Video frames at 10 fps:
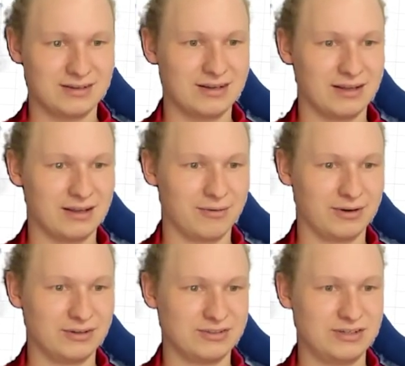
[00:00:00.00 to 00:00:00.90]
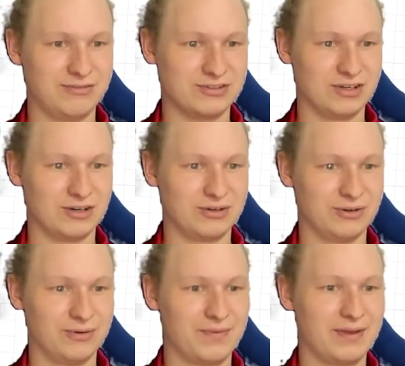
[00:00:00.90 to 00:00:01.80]
And then we're going to C for
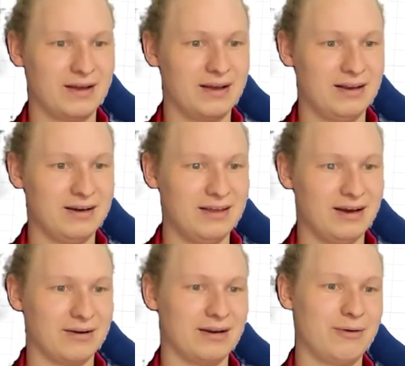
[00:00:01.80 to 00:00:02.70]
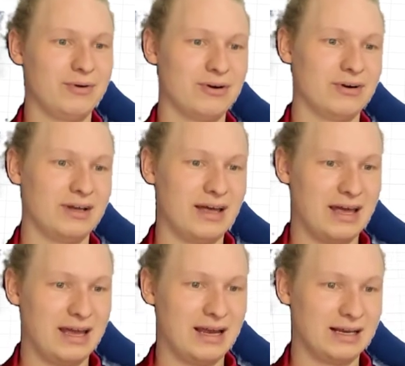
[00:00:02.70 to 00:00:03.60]
circle. Look at that. Now we've got
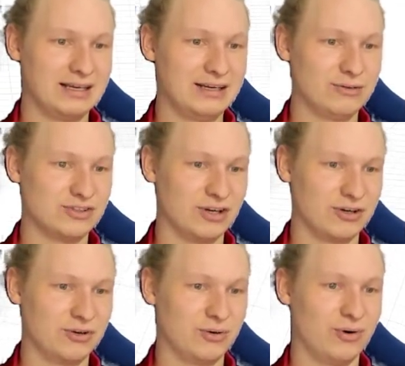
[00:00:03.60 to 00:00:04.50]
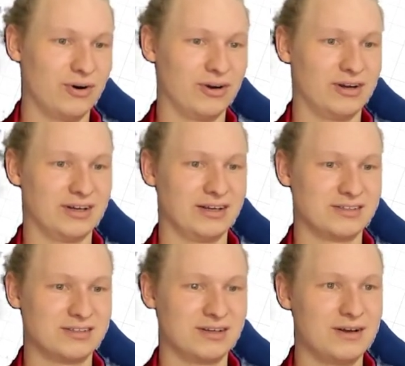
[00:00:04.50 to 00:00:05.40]
a little circle on our
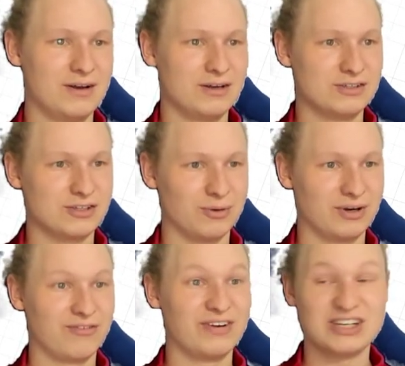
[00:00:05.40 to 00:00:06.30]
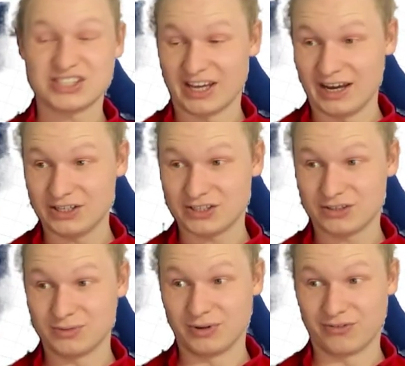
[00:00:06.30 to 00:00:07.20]
dice. So we're going to finish sketch, because
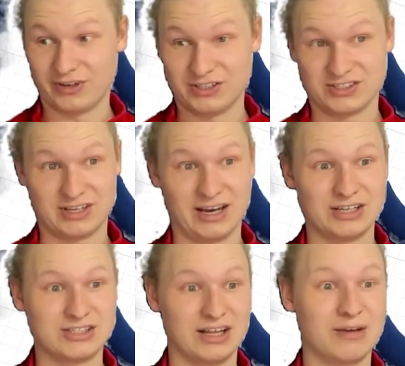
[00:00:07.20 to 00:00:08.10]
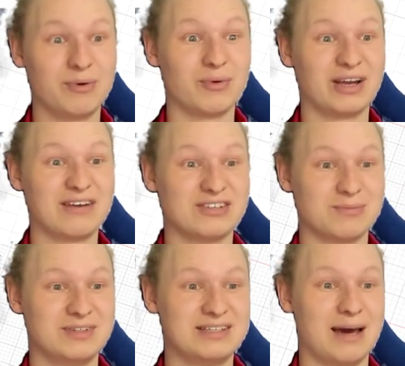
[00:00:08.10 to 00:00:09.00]
we're going to finish the sketch, and then we want to give it some
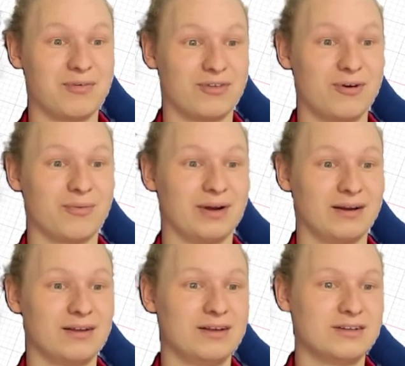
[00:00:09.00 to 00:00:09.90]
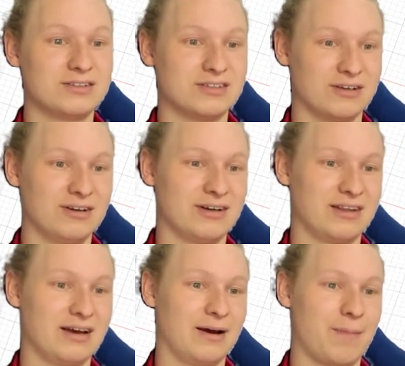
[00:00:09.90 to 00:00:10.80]
depth, don't we? So look at
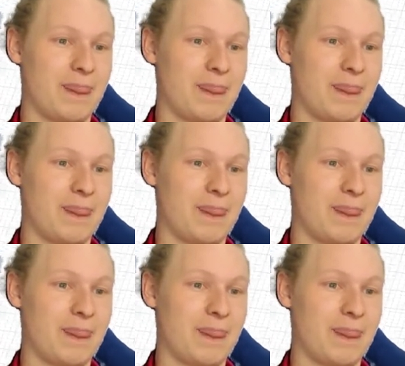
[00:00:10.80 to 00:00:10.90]
that.